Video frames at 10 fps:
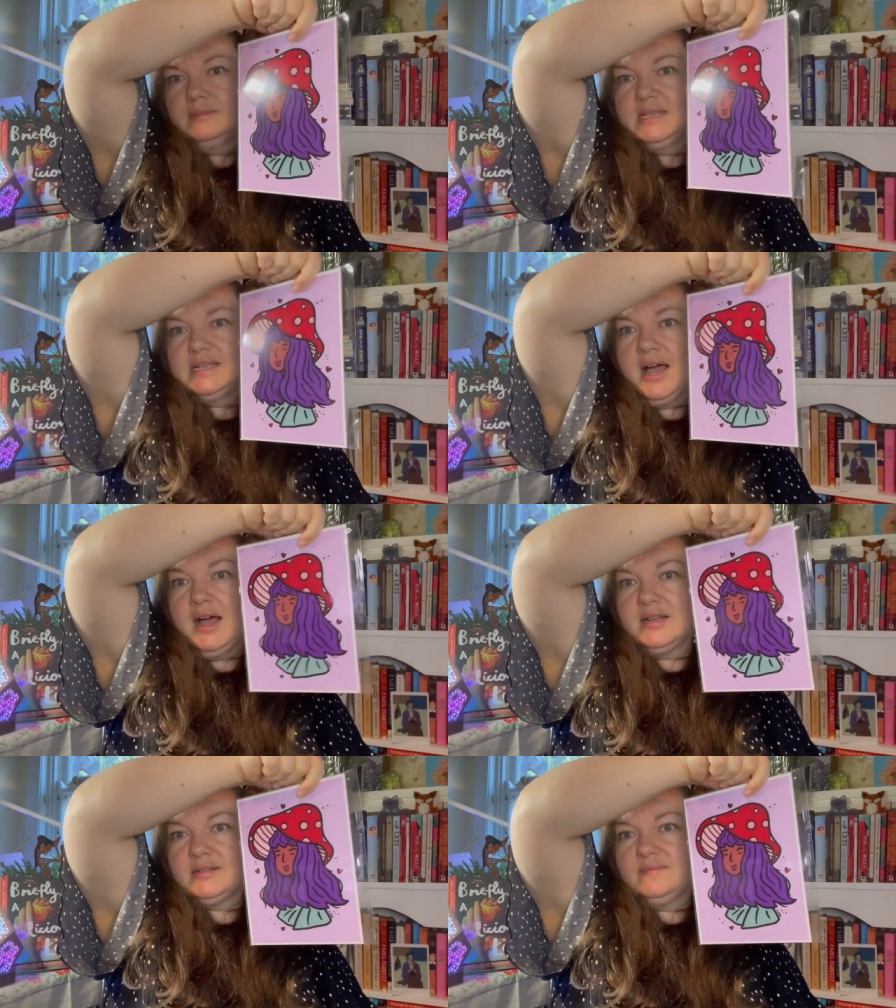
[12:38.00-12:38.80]
this
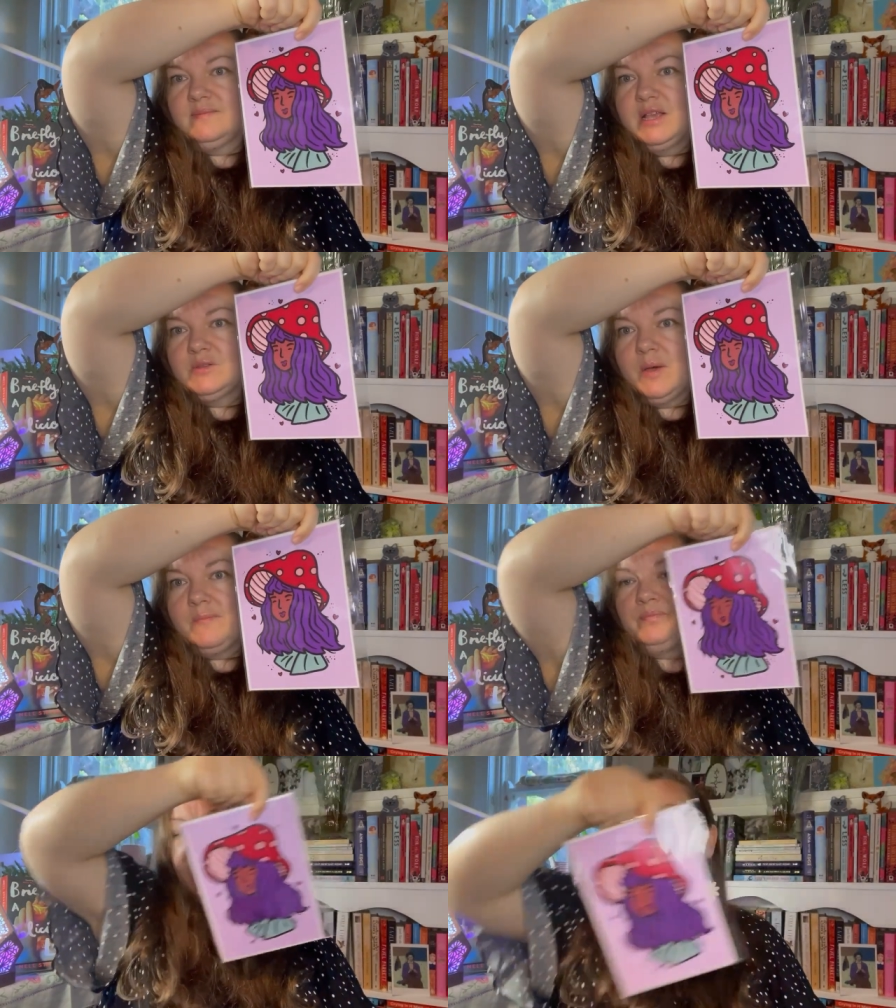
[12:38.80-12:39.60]
art as
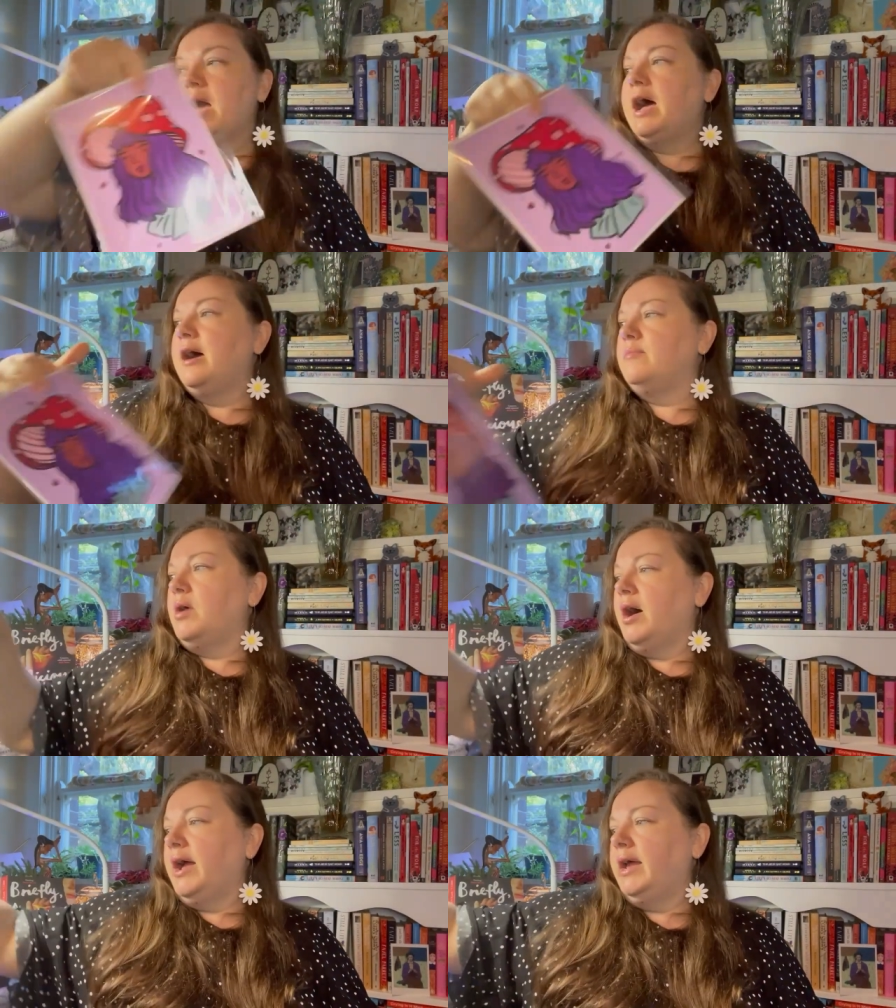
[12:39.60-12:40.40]
well. Um,
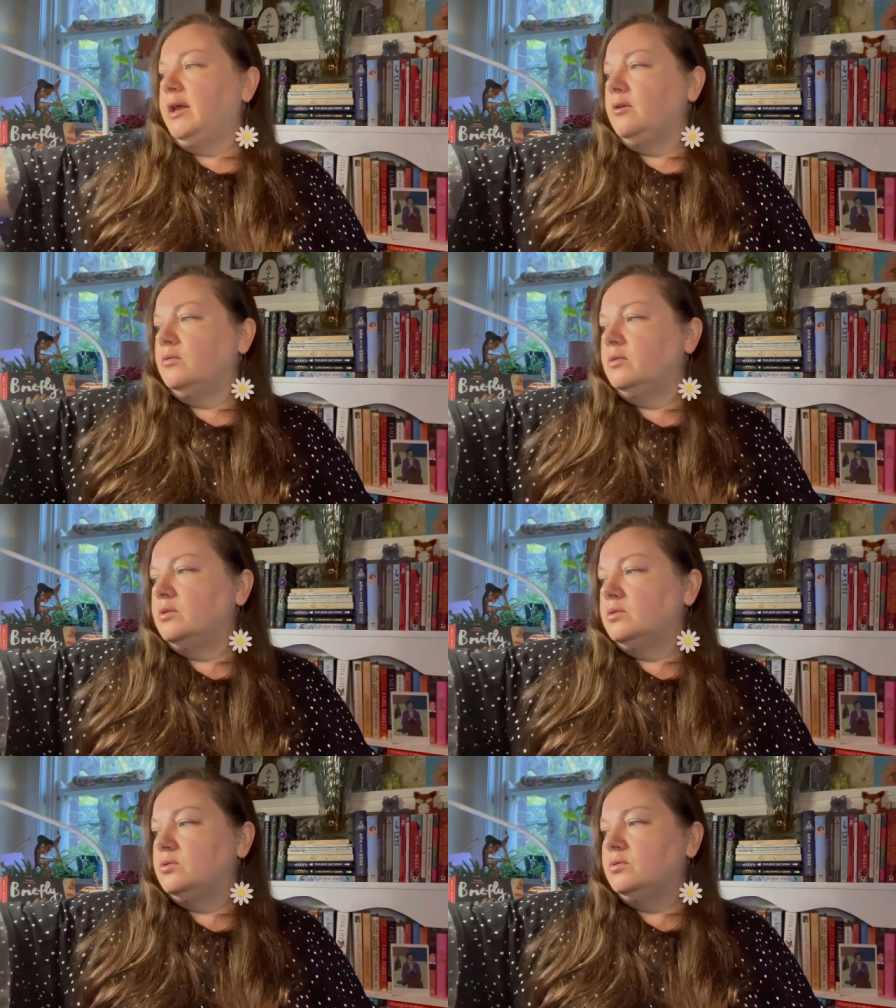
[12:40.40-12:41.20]
I
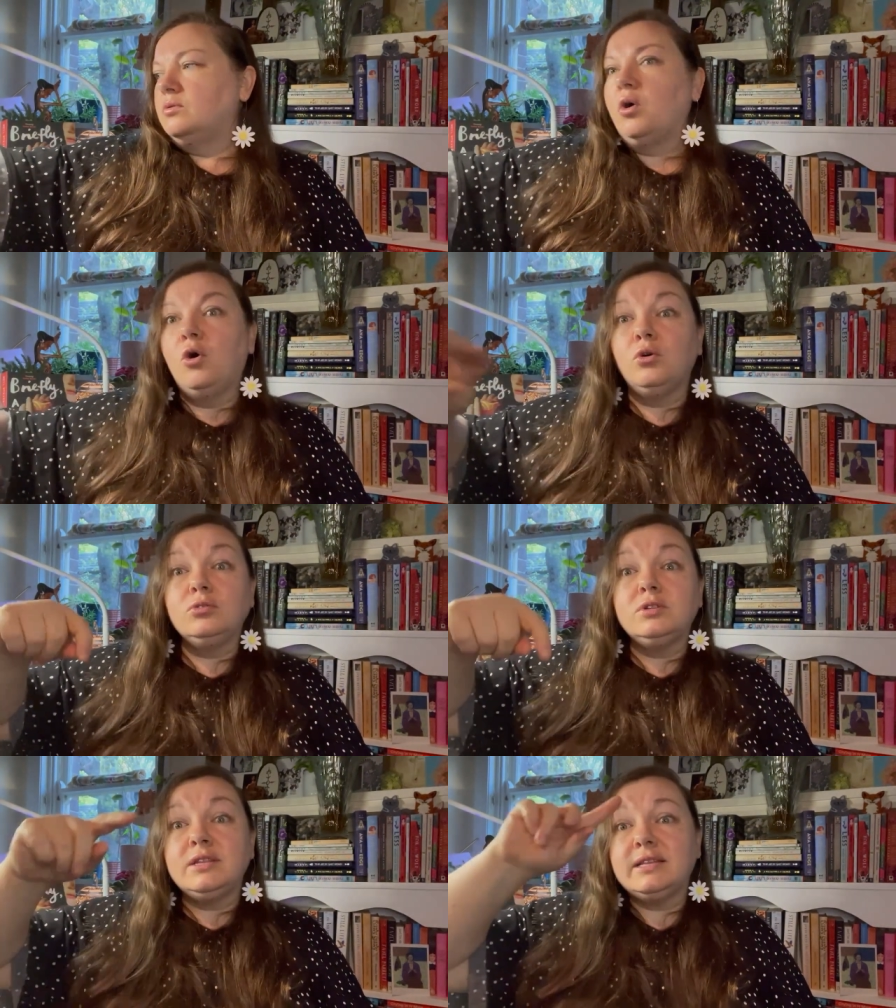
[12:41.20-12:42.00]

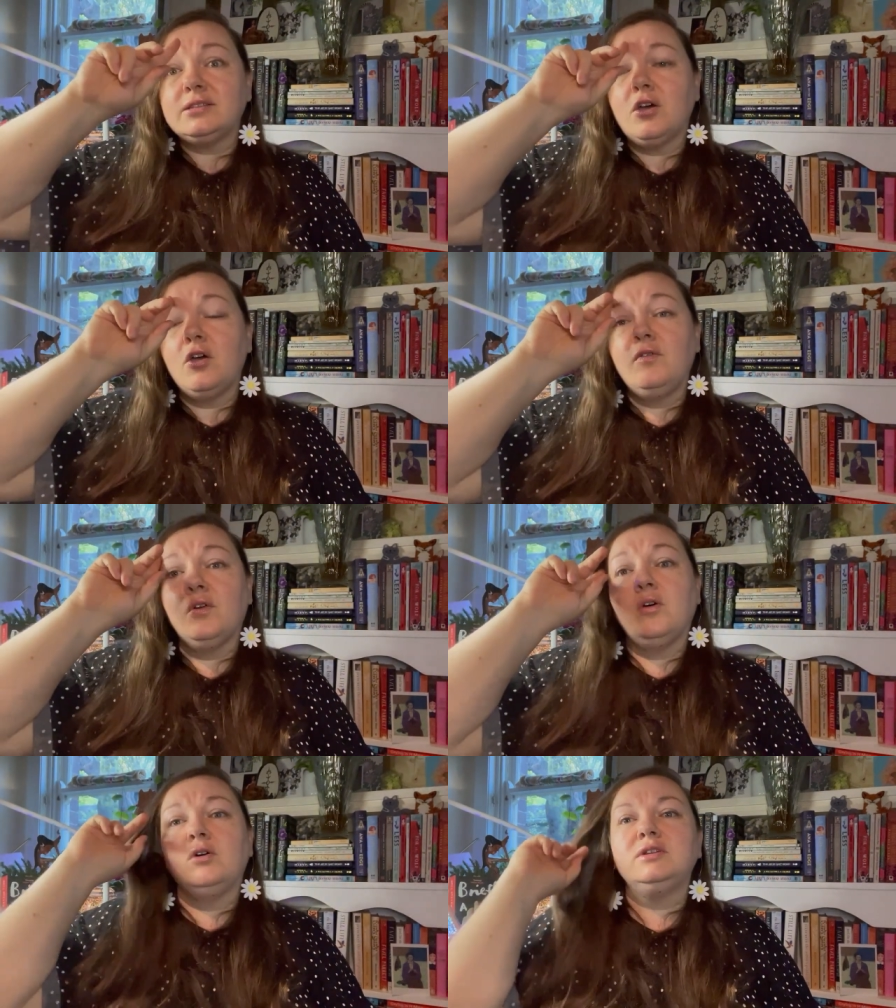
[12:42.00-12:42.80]
hauled this
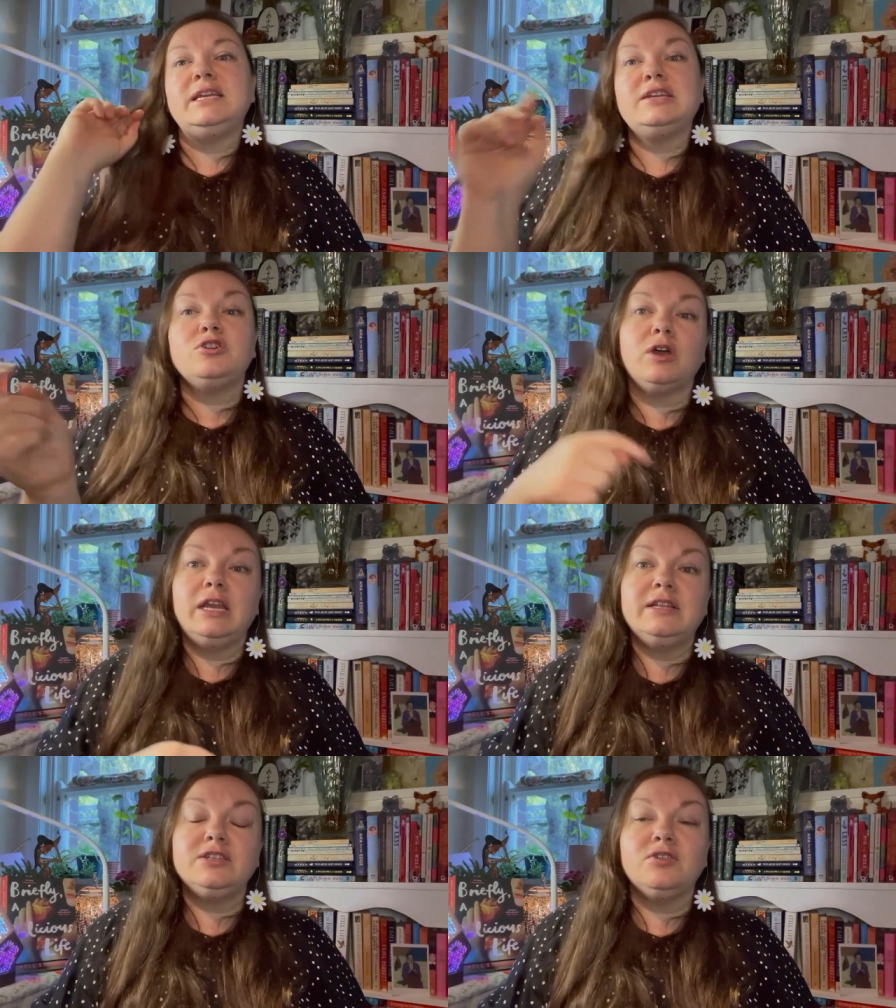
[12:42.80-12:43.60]
over on TikTok
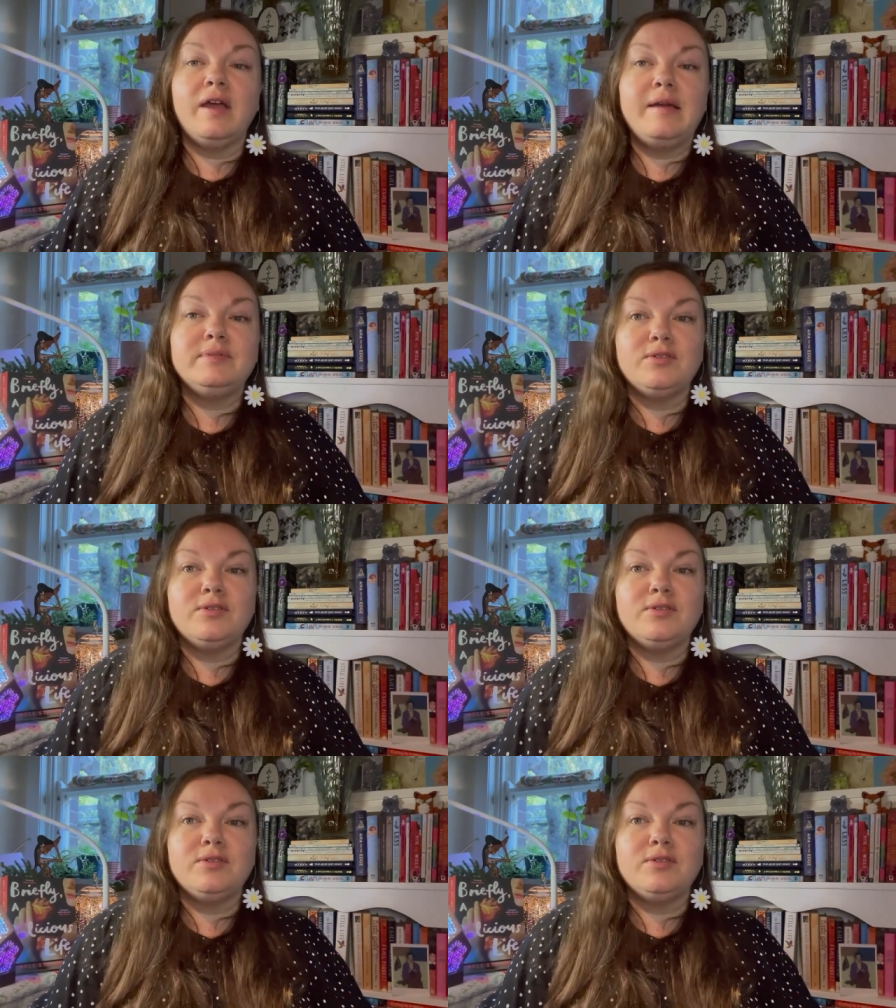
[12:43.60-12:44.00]
and Instagram.